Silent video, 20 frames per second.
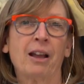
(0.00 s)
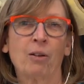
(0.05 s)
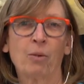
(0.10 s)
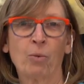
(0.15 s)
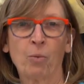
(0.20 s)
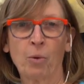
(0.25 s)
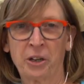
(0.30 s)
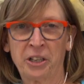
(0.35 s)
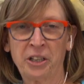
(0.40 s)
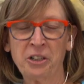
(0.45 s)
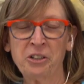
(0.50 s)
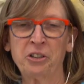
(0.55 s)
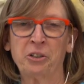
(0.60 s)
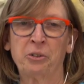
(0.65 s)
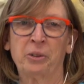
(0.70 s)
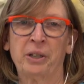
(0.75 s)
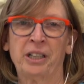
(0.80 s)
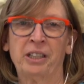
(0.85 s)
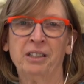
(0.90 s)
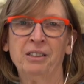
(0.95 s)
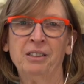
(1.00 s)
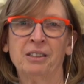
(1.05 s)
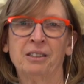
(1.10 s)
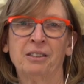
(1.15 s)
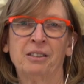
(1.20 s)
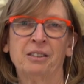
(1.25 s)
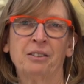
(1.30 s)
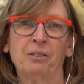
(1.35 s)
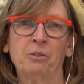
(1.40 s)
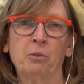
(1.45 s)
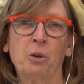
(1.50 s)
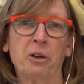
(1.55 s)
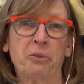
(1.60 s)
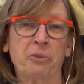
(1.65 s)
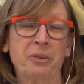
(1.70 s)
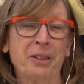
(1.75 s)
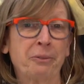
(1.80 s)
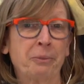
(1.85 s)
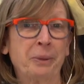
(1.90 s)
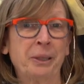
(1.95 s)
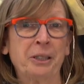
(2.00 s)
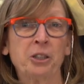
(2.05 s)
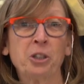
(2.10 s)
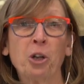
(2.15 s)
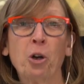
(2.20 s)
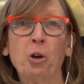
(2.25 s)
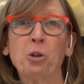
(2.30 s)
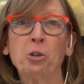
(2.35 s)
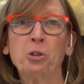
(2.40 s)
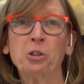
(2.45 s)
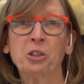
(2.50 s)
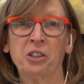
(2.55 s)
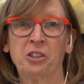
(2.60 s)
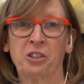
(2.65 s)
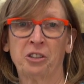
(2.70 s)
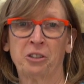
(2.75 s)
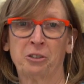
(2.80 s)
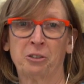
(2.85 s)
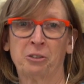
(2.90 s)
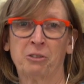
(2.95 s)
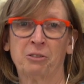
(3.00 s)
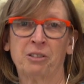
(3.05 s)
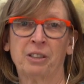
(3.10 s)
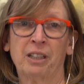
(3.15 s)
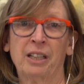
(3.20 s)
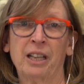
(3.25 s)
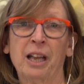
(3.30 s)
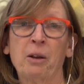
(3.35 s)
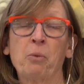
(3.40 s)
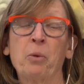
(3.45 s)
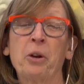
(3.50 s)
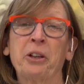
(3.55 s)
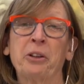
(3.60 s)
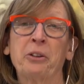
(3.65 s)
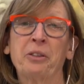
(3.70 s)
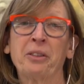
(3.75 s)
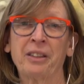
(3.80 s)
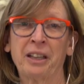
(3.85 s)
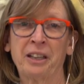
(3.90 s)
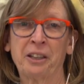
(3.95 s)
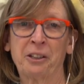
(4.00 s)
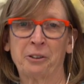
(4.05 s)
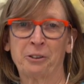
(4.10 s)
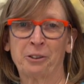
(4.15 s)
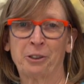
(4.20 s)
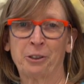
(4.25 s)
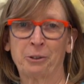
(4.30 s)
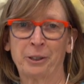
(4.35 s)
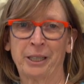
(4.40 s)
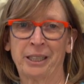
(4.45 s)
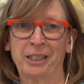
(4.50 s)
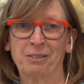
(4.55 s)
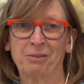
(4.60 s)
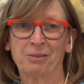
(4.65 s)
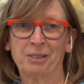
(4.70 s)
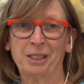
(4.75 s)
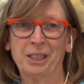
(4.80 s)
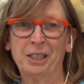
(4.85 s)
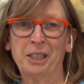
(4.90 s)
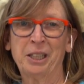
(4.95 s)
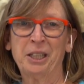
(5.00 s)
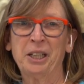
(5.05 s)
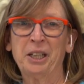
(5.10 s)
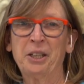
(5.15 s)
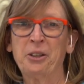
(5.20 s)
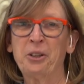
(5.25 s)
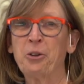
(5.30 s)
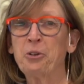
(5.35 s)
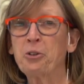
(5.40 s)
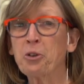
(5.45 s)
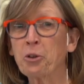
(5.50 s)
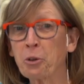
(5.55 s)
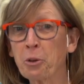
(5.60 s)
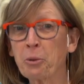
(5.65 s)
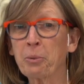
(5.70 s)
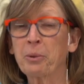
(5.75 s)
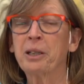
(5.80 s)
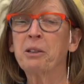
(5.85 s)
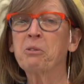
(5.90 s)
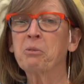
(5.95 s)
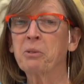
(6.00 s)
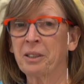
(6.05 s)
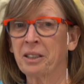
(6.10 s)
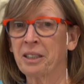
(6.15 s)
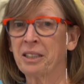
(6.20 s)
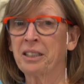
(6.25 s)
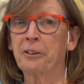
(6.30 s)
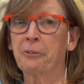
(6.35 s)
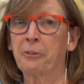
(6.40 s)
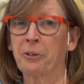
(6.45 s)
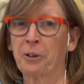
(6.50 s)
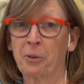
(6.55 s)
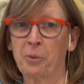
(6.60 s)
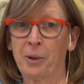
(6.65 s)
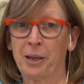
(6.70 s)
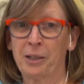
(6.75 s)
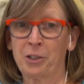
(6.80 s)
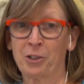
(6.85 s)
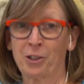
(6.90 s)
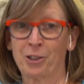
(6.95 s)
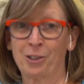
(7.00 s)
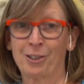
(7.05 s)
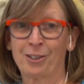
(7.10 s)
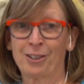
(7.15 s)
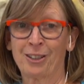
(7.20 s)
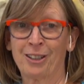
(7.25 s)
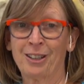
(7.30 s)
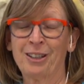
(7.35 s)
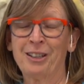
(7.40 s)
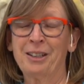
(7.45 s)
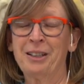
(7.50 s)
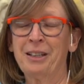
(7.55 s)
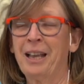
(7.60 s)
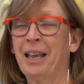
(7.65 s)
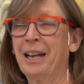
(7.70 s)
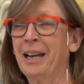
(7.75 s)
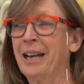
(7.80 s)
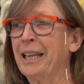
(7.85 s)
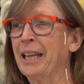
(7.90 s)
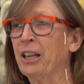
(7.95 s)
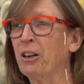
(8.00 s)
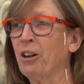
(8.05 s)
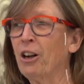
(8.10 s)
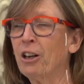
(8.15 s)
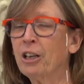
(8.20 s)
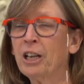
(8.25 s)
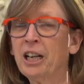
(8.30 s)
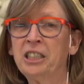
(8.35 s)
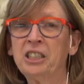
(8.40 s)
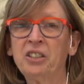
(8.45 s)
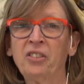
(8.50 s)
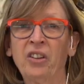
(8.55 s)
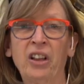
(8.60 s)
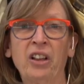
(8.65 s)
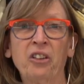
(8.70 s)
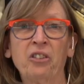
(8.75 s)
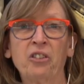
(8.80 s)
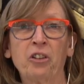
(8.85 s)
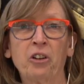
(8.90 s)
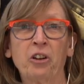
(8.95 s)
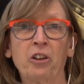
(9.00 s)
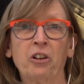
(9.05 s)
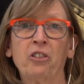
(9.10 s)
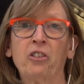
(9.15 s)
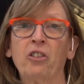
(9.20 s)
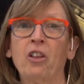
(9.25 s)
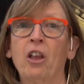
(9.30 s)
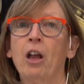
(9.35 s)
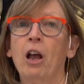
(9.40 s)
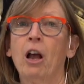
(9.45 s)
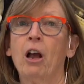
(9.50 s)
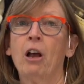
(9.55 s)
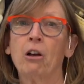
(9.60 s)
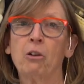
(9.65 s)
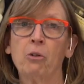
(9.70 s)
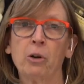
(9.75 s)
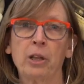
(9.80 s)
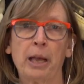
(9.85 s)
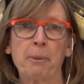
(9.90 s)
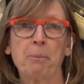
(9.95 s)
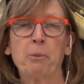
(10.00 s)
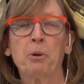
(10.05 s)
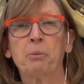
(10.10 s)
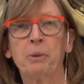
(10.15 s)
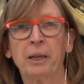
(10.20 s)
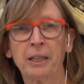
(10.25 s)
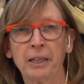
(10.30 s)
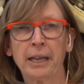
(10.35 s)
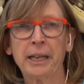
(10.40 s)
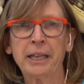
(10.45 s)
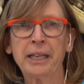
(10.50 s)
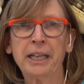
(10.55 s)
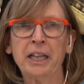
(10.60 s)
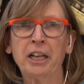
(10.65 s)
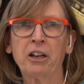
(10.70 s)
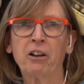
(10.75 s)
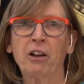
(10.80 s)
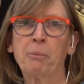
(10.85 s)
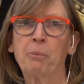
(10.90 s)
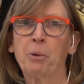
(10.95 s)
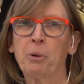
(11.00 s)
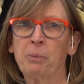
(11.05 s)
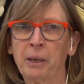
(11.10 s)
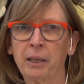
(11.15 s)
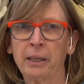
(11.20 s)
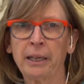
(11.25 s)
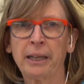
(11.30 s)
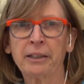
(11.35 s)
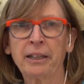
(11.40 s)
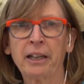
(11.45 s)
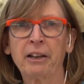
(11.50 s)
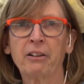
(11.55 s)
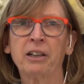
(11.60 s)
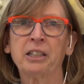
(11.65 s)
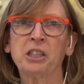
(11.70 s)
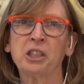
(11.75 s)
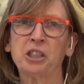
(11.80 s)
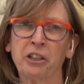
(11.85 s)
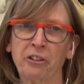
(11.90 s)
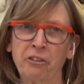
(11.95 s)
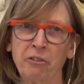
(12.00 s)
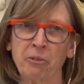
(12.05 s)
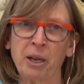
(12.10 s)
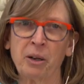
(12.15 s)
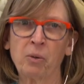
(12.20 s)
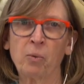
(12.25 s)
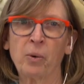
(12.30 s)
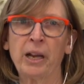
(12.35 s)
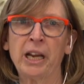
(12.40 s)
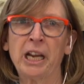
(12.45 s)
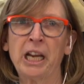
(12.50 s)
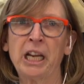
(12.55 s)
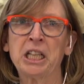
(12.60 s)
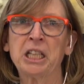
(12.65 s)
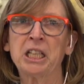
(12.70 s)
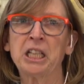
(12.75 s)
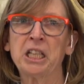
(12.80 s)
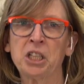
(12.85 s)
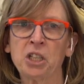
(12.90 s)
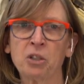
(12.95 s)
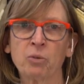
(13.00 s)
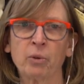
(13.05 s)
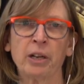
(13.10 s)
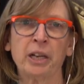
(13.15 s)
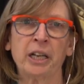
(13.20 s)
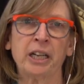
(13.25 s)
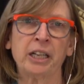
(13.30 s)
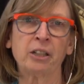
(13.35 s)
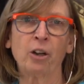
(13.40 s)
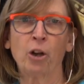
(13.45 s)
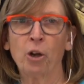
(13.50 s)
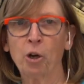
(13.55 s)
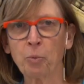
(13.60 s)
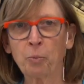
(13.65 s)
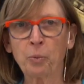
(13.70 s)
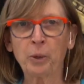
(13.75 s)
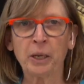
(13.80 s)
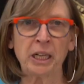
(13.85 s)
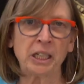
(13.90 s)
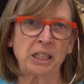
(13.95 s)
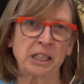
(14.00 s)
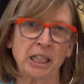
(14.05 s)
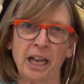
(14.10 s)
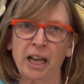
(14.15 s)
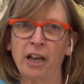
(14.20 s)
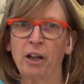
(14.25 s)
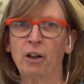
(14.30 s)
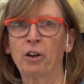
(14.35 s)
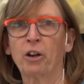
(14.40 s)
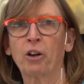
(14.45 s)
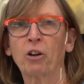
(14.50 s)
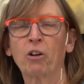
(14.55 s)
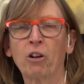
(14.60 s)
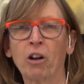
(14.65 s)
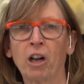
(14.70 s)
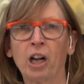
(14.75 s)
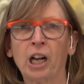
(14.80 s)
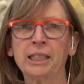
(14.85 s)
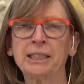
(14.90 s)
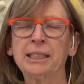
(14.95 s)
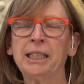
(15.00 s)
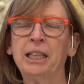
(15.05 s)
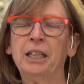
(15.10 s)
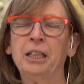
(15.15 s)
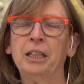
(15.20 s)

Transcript: what are you doing? What have you been told to do, and what do you think you're doing? And those are three really different questions. And I get all kinds of answers. Oh, well, I put my leg here, I put my leg there, I shift my weight, this rein, opening, down, across.